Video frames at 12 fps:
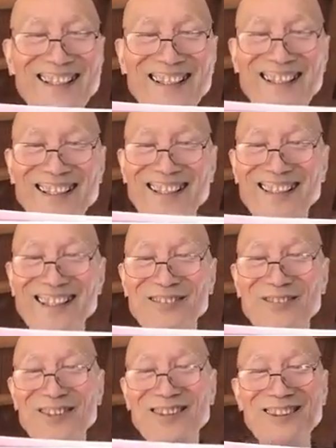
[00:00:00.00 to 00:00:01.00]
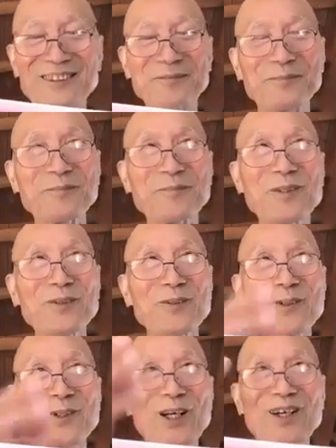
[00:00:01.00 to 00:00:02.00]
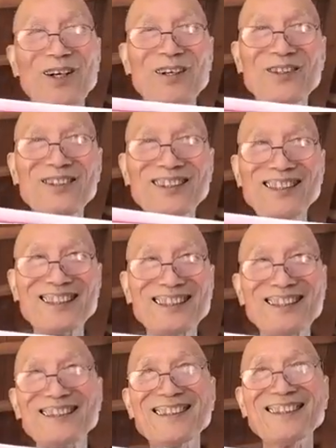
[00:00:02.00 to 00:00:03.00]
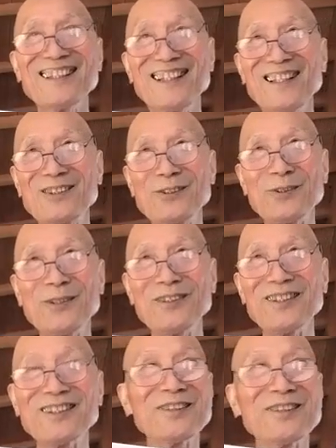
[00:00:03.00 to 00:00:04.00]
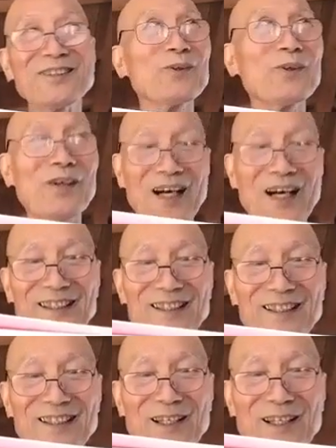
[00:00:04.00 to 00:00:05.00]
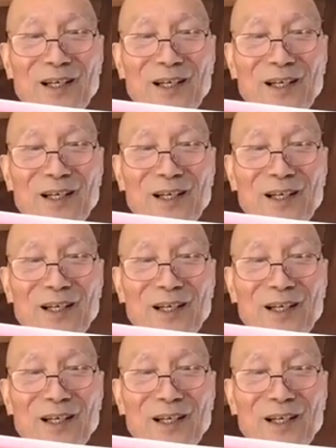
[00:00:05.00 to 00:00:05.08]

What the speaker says: there is a person who just dwells at the